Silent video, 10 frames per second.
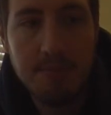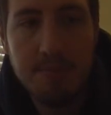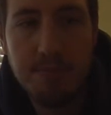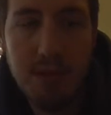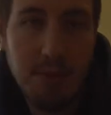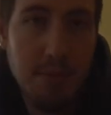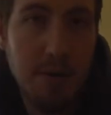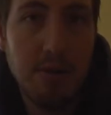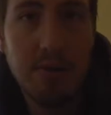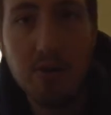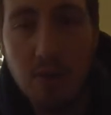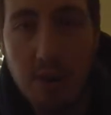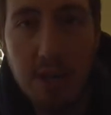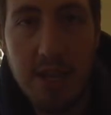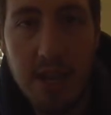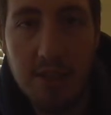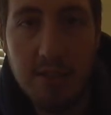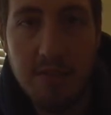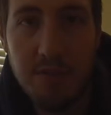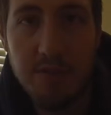probably about a 20-gallon
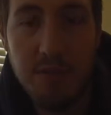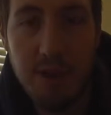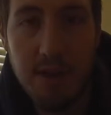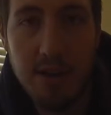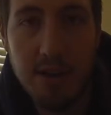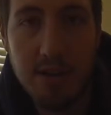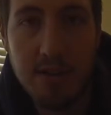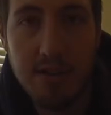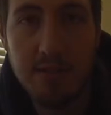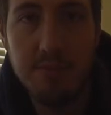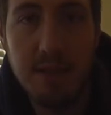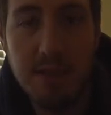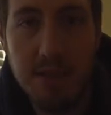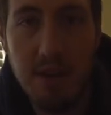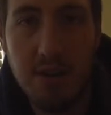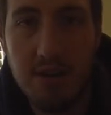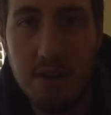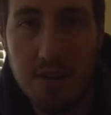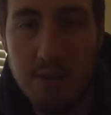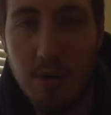for the Praecox because they are a little
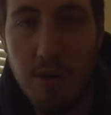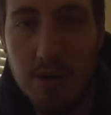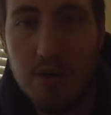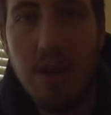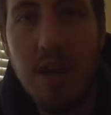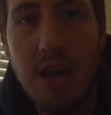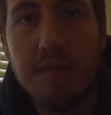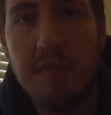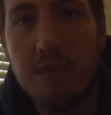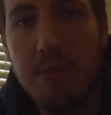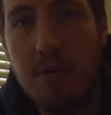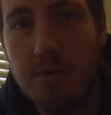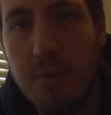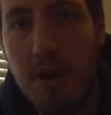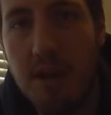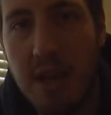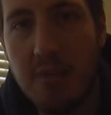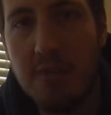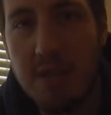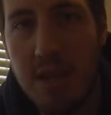smaller, and for the Boesemani I
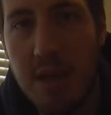would say a